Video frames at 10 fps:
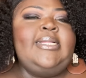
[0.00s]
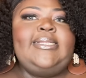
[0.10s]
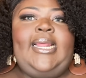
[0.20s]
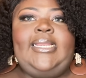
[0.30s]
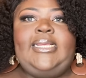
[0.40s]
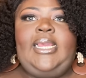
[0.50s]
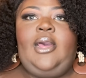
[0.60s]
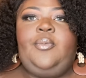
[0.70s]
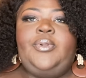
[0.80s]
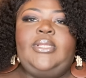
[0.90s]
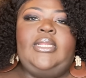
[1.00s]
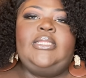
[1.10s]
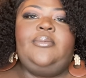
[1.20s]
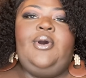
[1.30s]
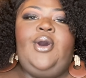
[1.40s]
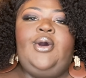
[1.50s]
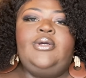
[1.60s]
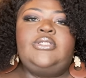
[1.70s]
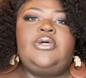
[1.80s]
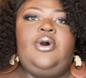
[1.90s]
that I need help with getting them
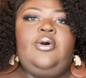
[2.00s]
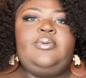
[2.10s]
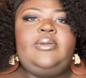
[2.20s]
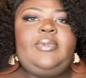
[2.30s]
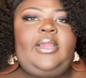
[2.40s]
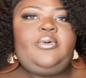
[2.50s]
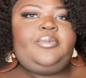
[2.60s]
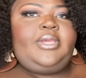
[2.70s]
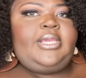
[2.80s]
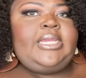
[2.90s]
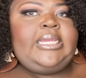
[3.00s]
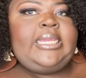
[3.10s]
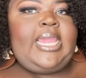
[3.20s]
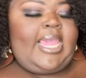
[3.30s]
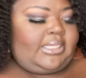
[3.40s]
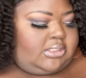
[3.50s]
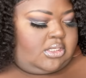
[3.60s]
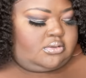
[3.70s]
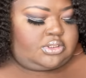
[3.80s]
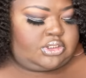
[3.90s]
hung. So hopefully Bae will be hanging
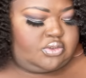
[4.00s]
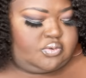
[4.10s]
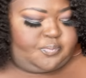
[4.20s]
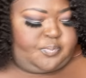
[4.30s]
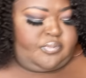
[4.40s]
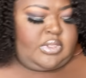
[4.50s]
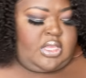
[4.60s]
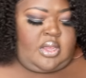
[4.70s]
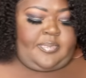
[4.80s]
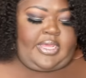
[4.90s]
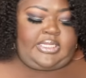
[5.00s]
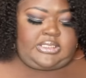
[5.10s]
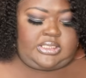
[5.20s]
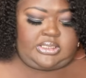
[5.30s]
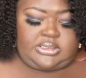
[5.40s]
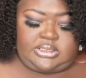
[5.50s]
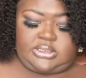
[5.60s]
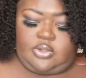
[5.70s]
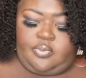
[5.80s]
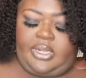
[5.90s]
those soon. But listen, this is
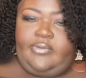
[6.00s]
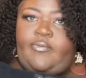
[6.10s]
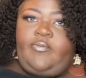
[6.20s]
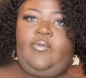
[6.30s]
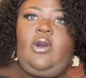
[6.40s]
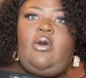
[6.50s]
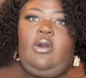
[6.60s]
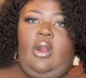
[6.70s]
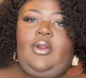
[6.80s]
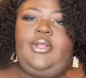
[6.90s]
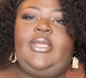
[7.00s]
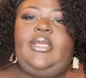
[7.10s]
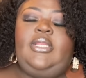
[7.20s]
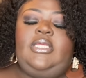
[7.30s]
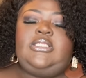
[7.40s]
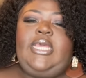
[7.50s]
the Ready for Fall cardigan. It's